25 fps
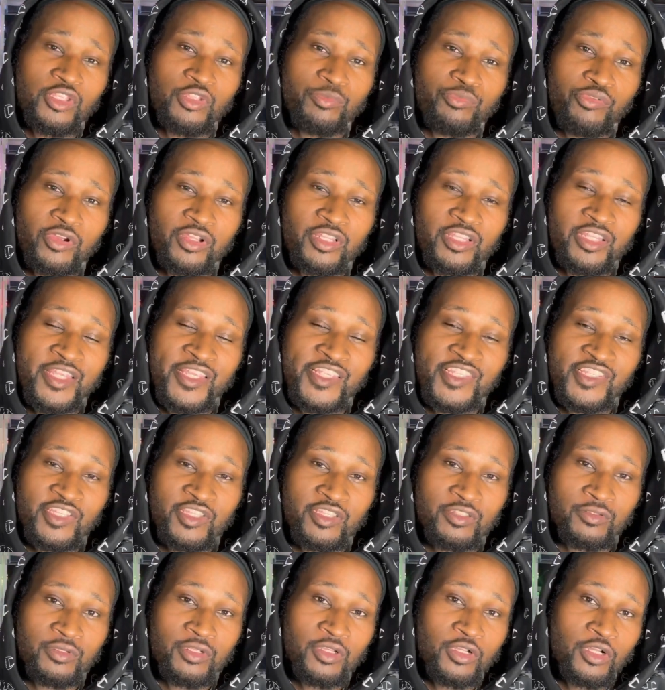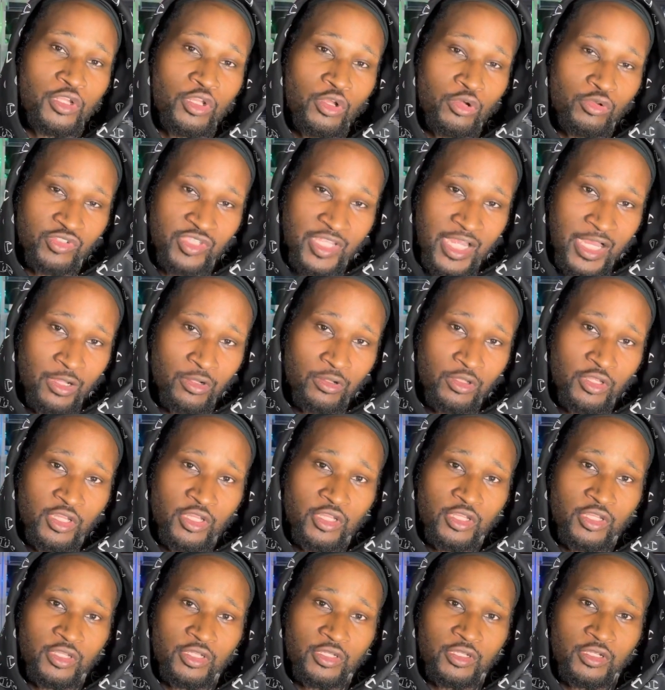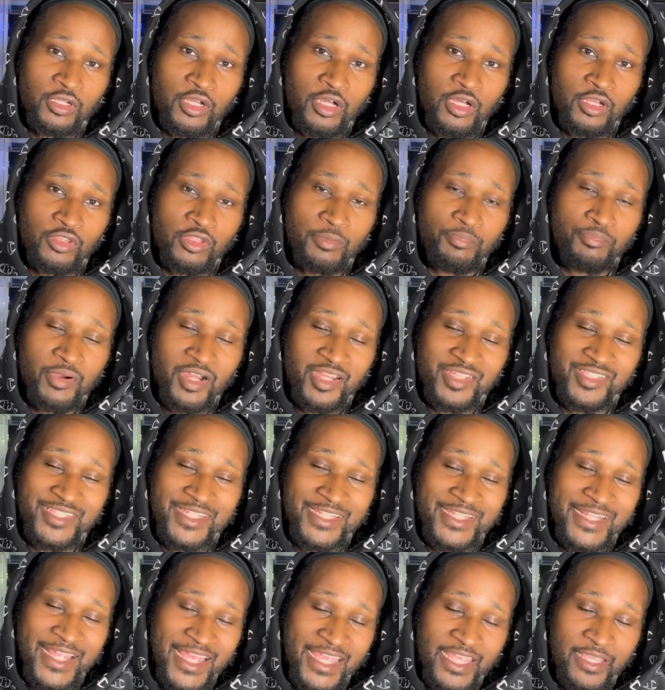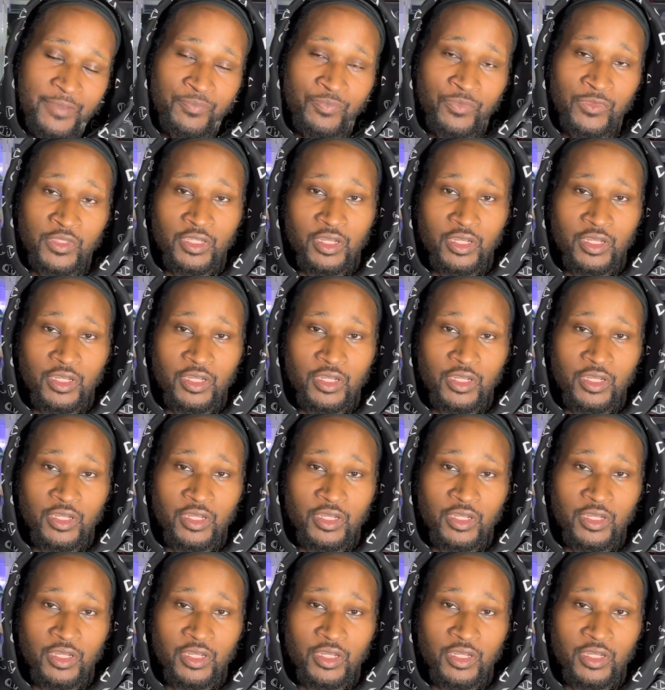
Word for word: Brooklyn Nets could close out uh, the Bucks tonight.